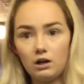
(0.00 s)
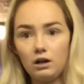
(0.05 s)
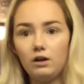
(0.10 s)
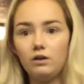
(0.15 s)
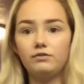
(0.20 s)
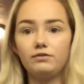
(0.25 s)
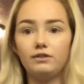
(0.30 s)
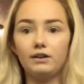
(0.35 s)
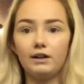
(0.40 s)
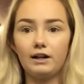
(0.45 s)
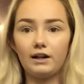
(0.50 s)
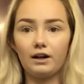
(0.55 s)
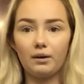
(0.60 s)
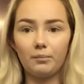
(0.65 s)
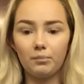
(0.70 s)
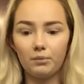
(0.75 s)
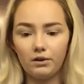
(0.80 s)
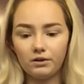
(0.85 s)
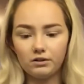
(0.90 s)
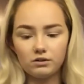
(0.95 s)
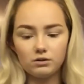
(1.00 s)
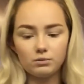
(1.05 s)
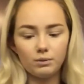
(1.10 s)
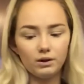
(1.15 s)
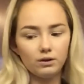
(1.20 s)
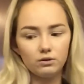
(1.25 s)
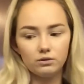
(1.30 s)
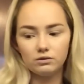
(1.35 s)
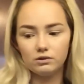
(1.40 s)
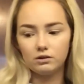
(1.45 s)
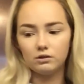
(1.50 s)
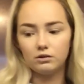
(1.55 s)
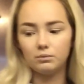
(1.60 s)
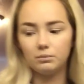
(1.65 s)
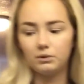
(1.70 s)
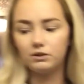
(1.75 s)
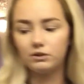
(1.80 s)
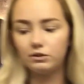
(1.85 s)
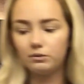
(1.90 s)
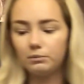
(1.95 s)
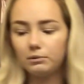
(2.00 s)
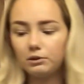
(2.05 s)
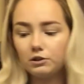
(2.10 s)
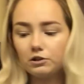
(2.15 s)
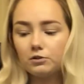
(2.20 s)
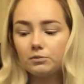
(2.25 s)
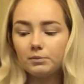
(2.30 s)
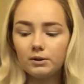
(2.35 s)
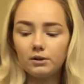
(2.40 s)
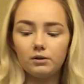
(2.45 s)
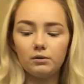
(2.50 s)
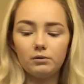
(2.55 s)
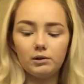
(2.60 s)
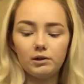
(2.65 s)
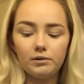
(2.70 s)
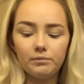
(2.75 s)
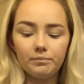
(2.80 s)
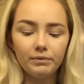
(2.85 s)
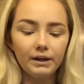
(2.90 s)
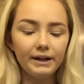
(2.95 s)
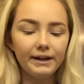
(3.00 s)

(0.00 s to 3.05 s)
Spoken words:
I feel like I bronzed my nose a little bit too much, but oh well.